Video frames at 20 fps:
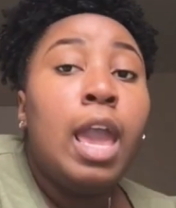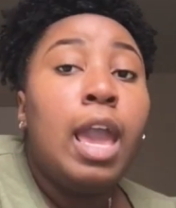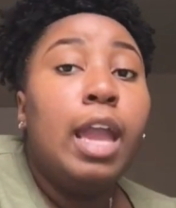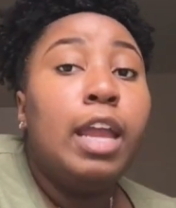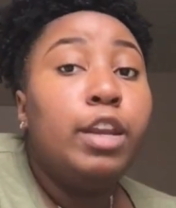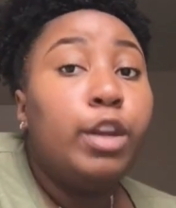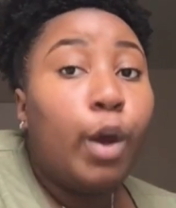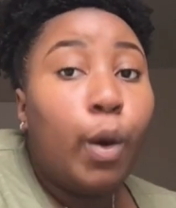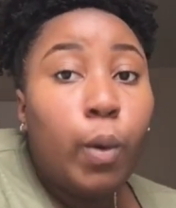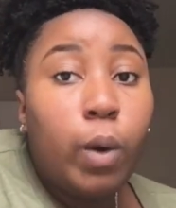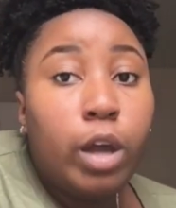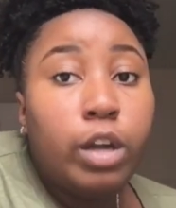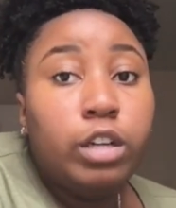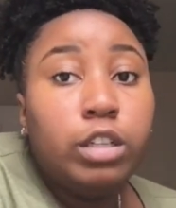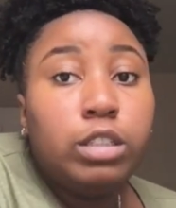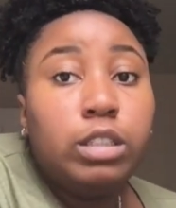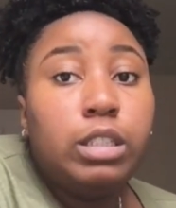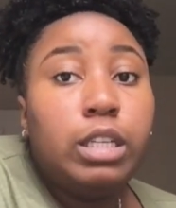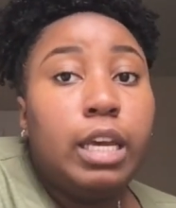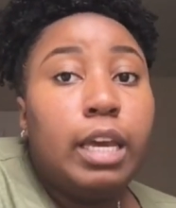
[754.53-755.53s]
and don't
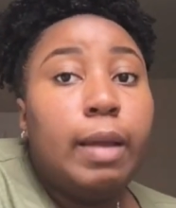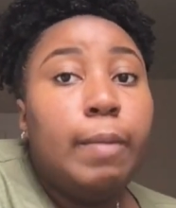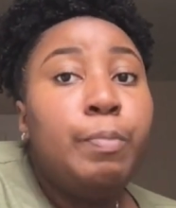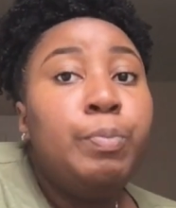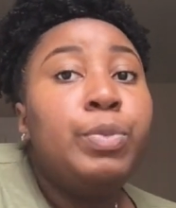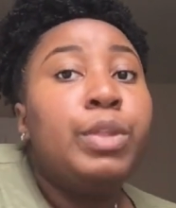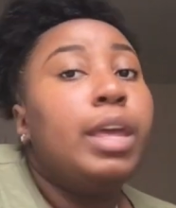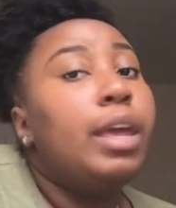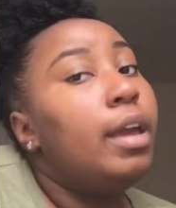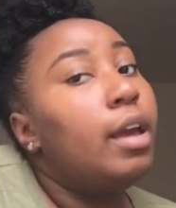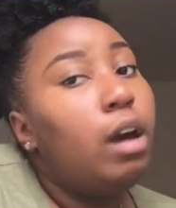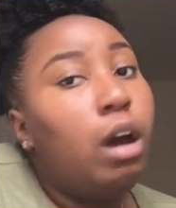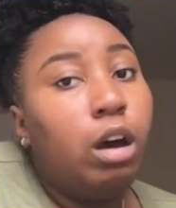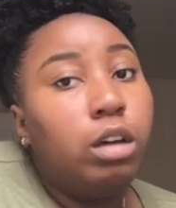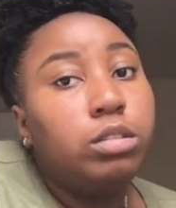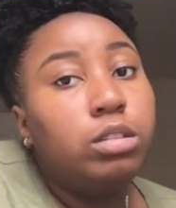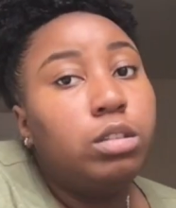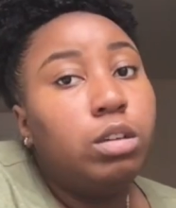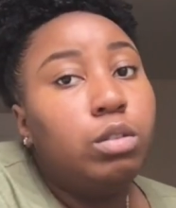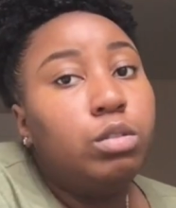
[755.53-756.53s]
understand, and
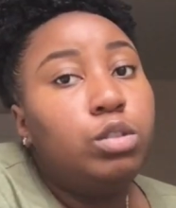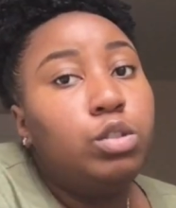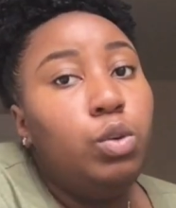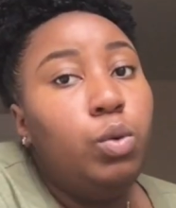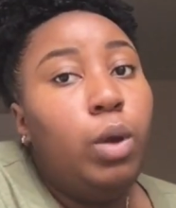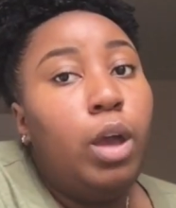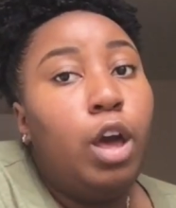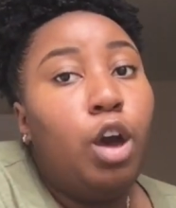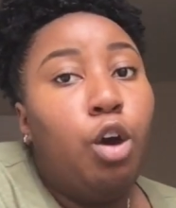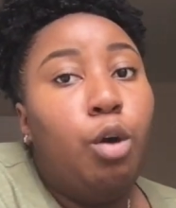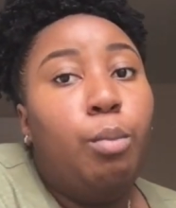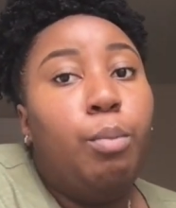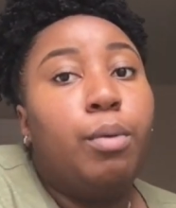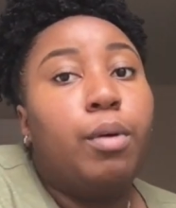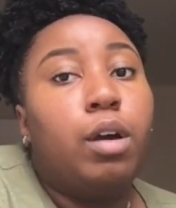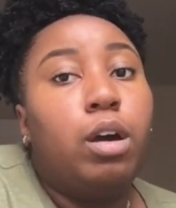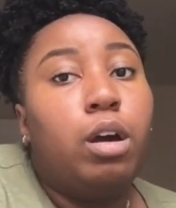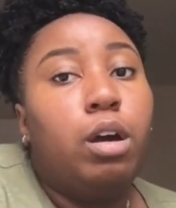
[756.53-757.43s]
also to help